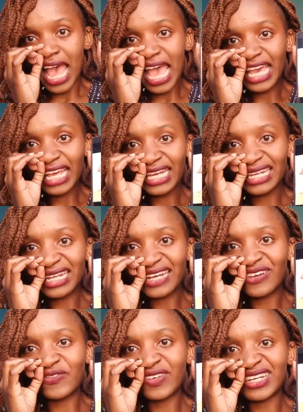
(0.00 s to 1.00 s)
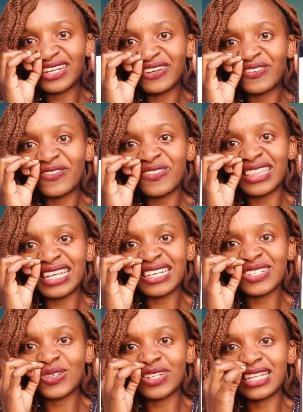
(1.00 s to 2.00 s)
I love
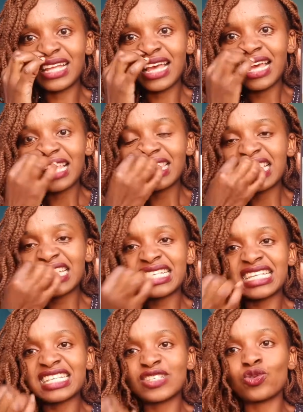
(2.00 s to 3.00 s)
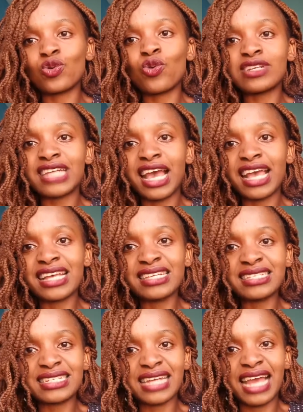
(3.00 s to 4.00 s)
this one. This is so nice.